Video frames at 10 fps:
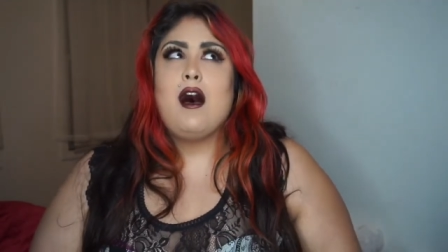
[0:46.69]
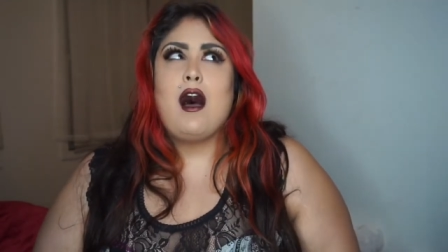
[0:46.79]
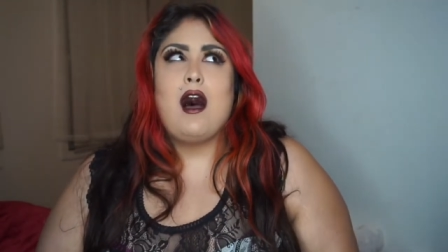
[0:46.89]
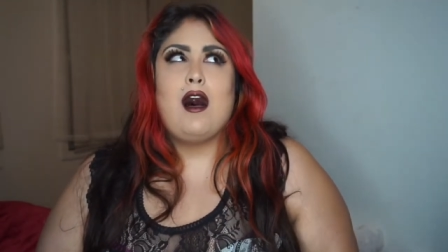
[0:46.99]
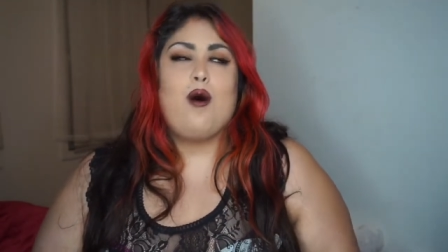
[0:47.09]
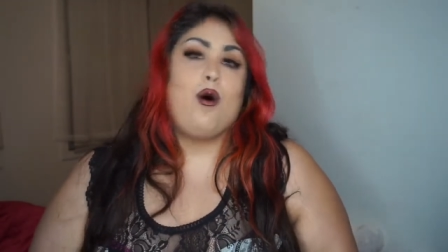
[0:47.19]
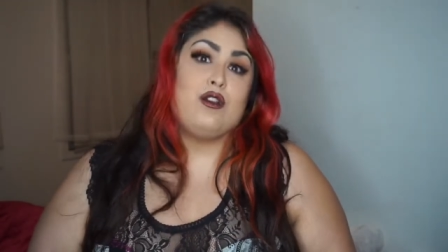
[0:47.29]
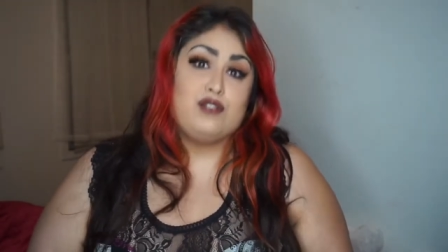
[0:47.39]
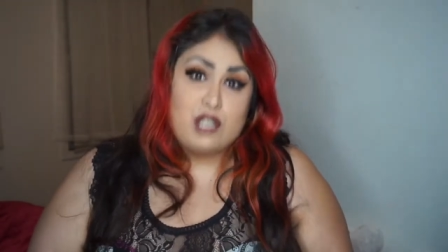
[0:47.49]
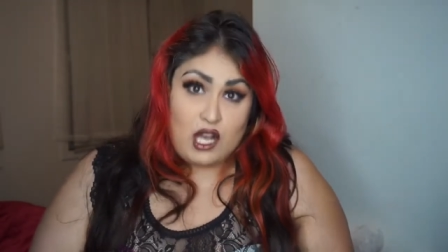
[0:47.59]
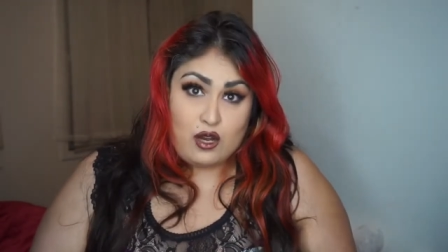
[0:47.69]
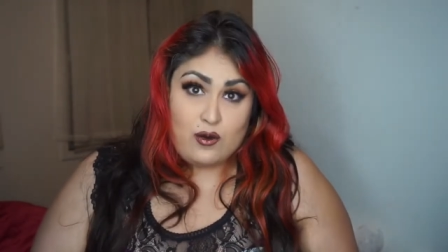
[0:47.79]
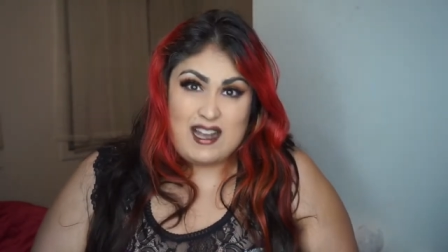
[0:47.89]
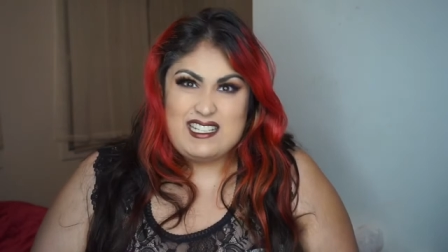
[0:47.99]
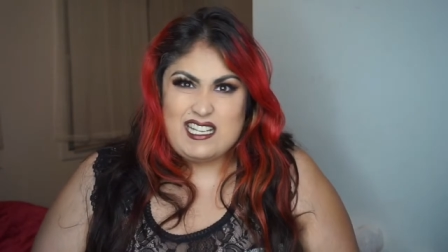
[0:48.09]
Uh, also,
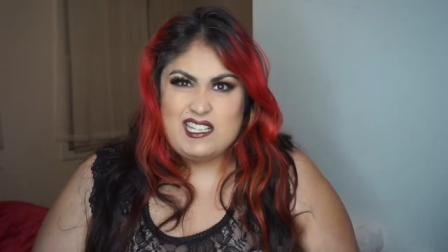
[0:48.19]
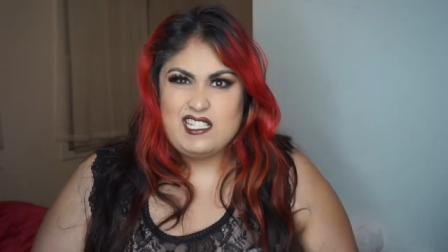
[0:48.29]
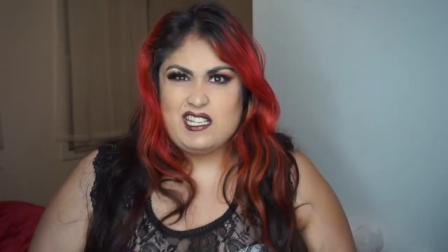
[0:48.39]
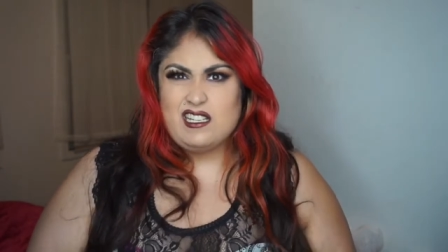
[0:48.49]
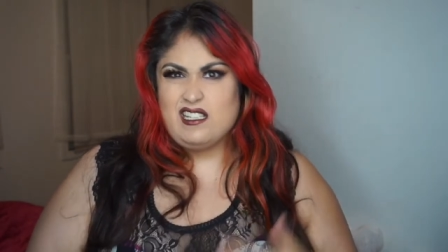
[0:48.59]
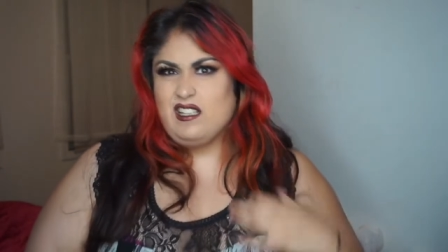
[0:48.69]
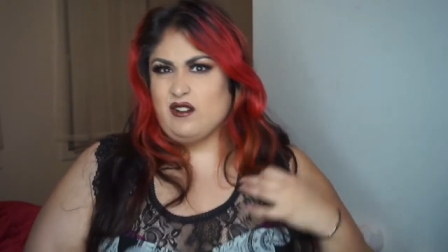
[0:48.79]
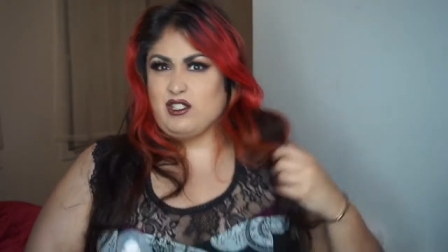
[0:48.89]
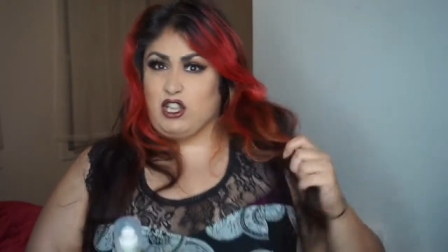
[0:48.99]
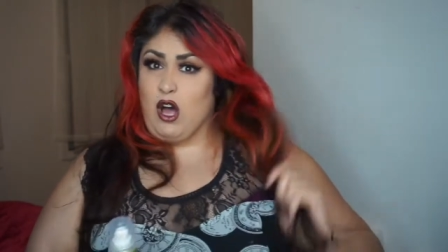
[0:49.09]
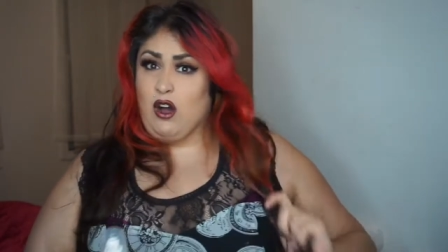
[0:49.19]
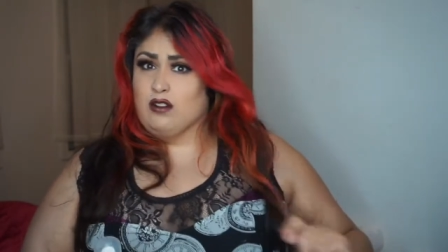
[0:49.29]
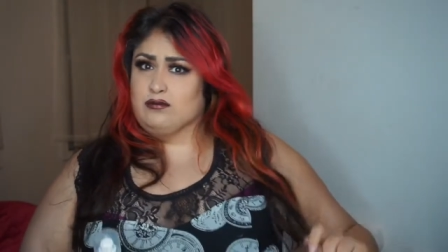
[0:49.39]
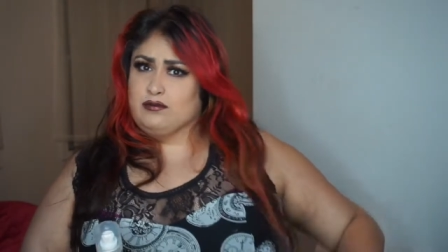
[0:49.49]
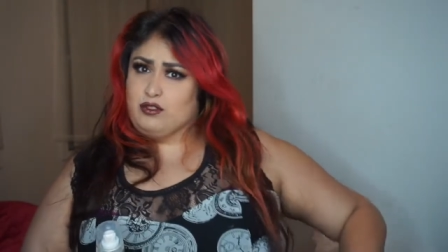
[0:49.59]
I tend to, you know, it's
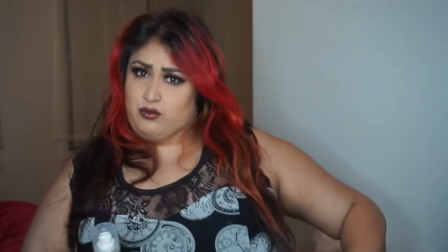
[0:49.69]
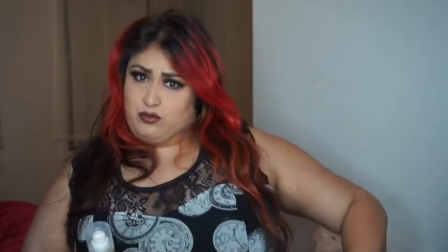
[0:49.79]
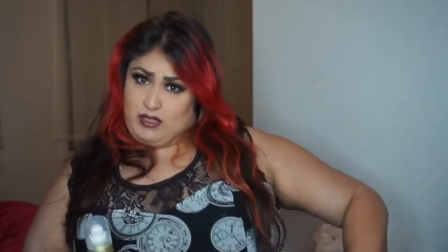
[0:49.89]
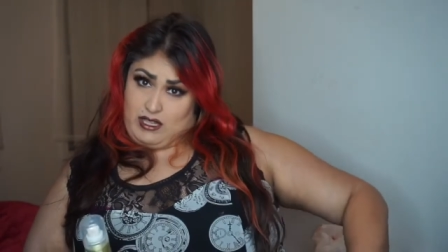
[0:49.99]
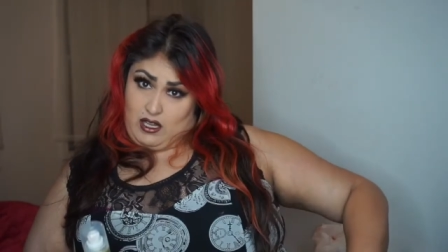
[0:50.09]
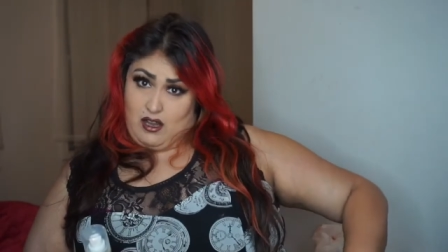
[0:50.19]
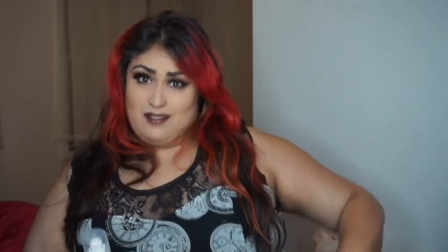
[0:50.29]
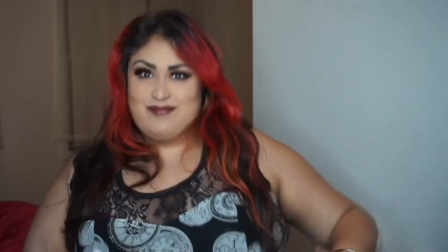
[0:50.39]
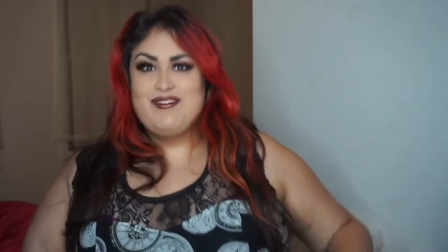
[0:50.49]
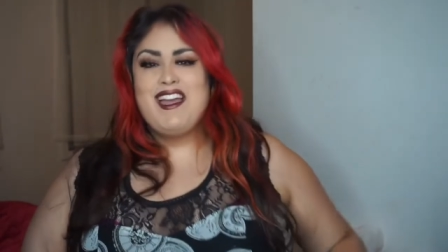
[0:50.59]
long, it's really long,